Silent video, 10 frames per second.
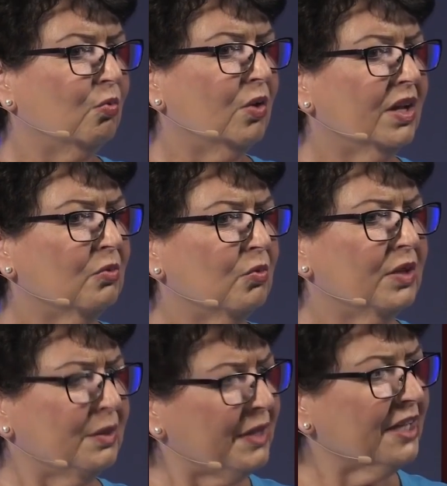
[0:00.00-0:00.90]
Well,
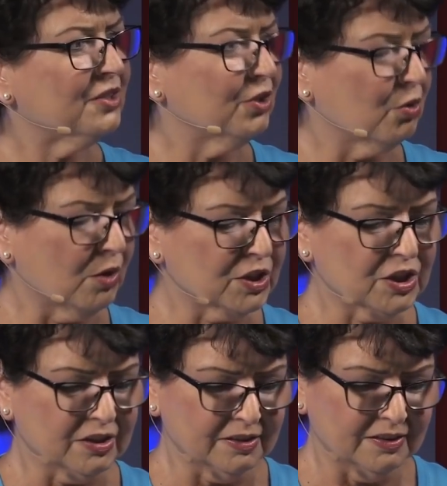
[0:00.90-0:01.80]
let me ask you a
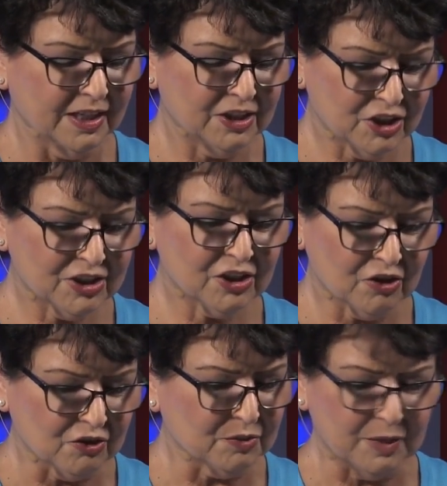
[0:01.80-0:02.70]
question. And it just
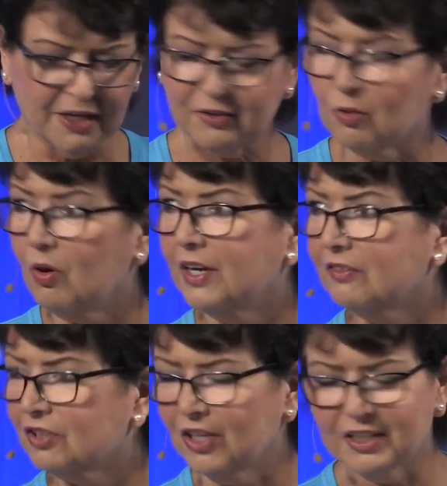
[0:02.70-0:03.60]
occurred to me, I don't know why I
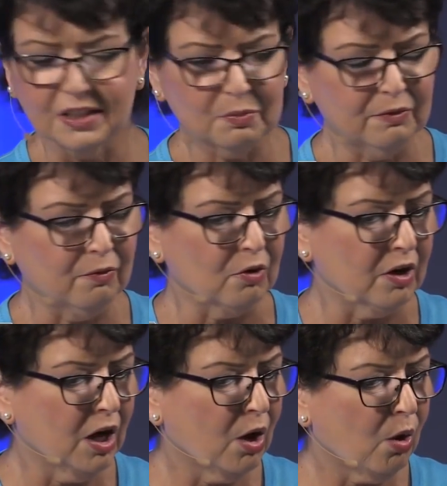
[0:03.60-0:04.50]
never thought of this
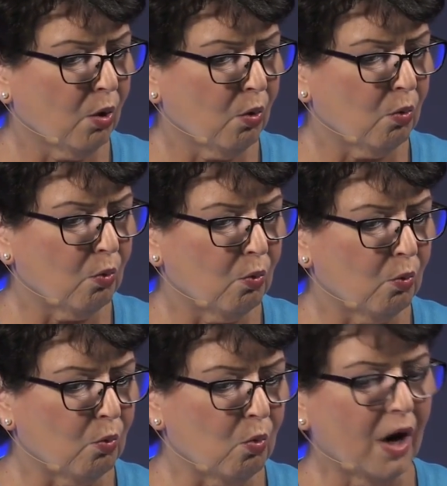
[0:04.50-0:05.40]
before.
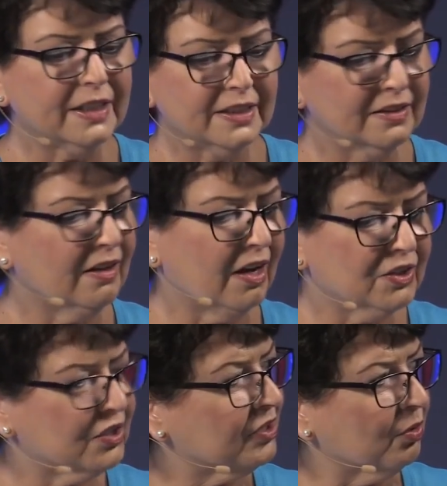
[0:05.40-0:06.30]
Why didn't
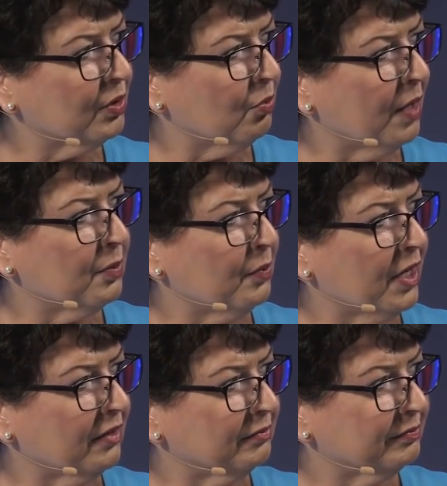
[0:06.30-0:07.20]
God just go in and wipe
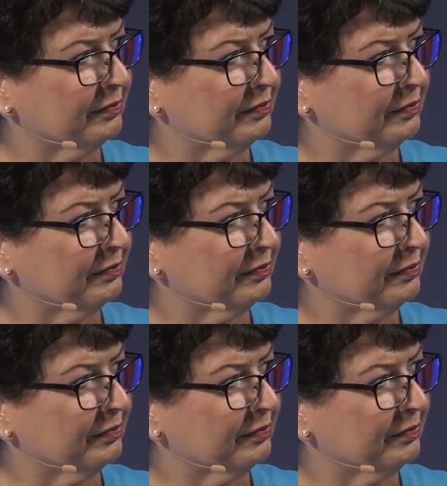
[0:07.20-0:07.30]
them out?